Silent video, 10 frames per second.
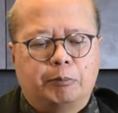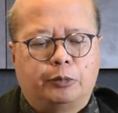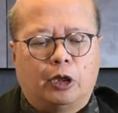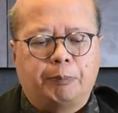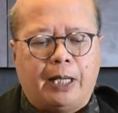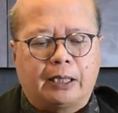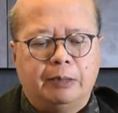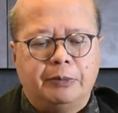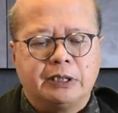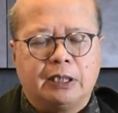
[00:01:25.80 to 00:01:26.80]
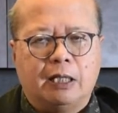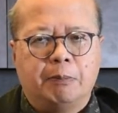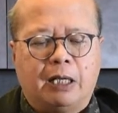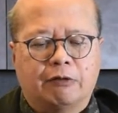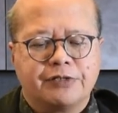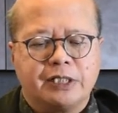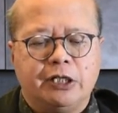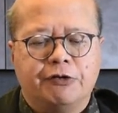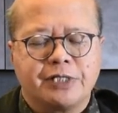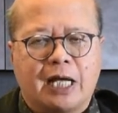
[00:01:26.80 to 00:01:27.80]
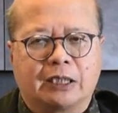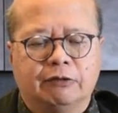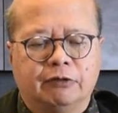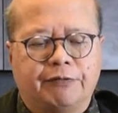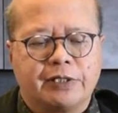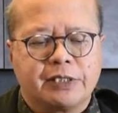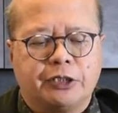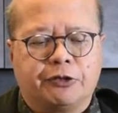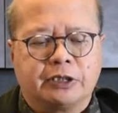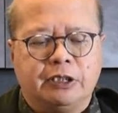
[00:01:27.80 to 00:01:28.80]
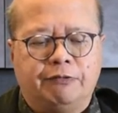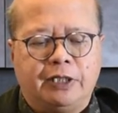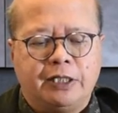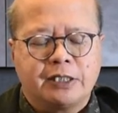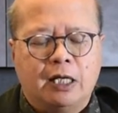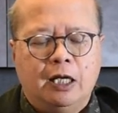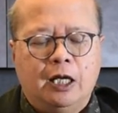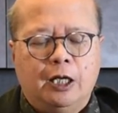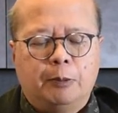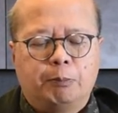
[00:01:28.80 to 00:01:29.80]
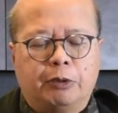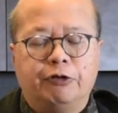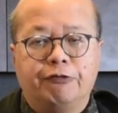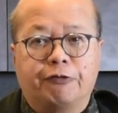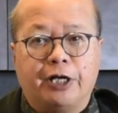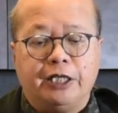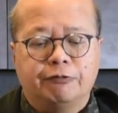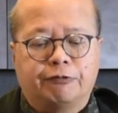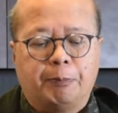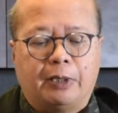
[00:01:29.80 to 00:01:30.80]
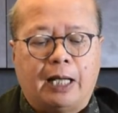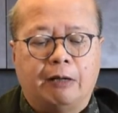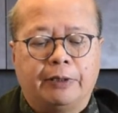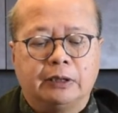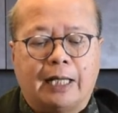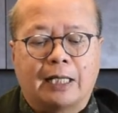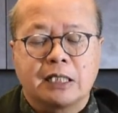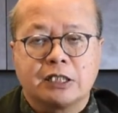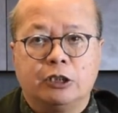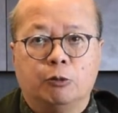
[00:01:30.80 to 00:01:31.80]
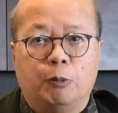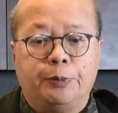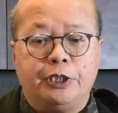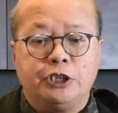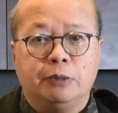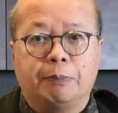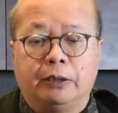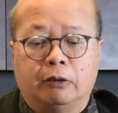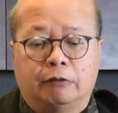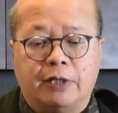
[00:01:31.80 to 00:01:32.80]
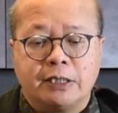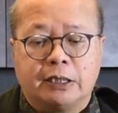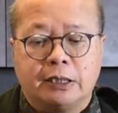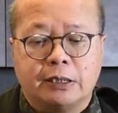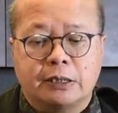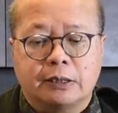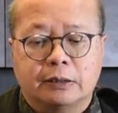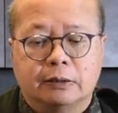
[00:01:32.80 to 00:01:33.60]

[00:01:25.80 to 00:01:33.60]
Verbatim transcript: brought back limited amount of seniors active living center activities, but refrained from allowing access into Momiji by non-residents.